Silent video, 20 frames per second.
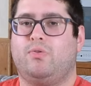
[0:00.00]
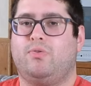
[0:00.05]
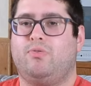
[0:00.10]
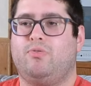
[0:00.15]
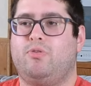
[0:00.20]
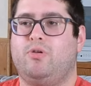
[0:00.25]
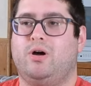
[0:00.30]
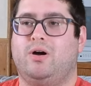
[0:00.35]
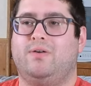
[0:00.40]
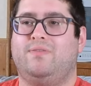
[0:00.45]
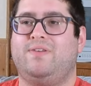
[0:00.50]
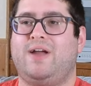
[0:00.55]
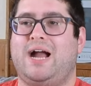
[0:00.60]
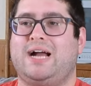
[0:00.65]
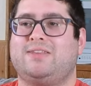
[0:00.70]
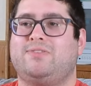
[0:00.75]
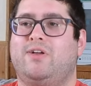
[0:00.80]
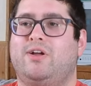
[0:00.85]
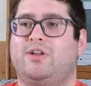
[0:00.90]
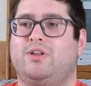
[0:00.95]
The
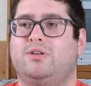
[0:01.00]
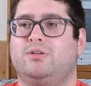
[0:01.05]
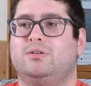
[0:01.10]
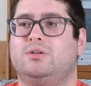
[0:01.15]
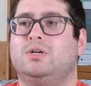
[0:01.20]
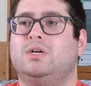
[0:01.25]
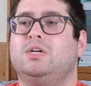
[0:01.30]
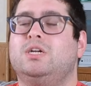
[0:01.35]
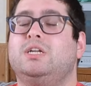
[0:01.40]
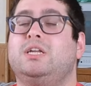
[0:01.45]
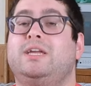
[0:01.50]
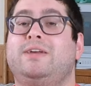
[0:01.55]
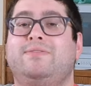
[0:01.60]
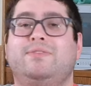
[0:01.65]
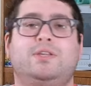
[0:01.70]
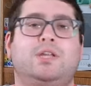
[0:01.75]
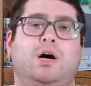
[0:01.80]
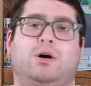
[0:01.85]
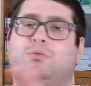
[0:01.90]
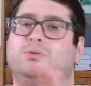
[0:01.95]
fact that, you, even
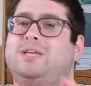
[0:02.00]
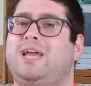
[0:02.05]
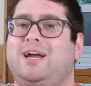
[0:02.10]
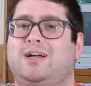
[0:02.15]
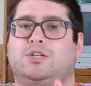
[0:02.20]
though, yeah,